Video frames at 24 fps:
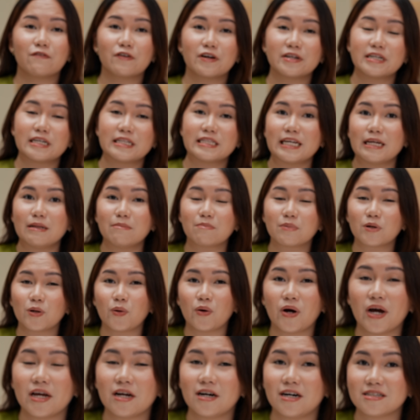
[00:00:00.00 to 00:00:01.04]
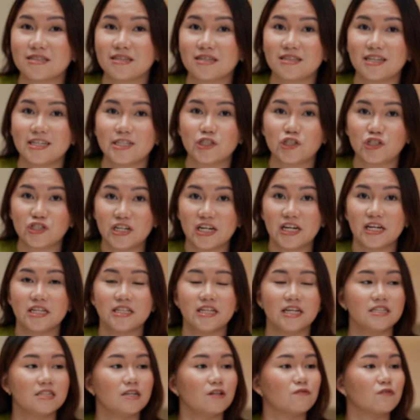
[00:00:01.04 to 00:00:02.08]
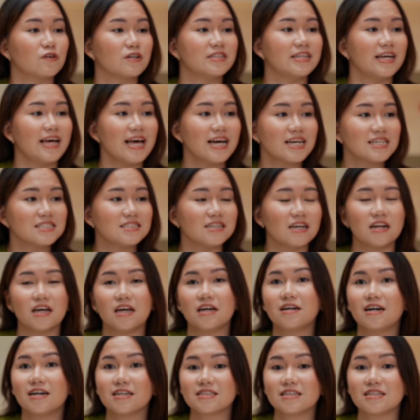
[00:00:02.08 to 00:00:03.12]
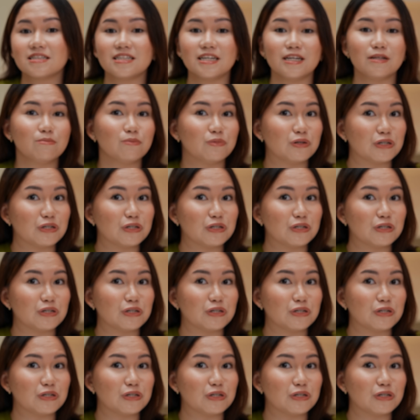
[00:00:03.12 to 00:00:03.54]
For the 10 Pro, I got it in Jade. And then for the XL, I got it in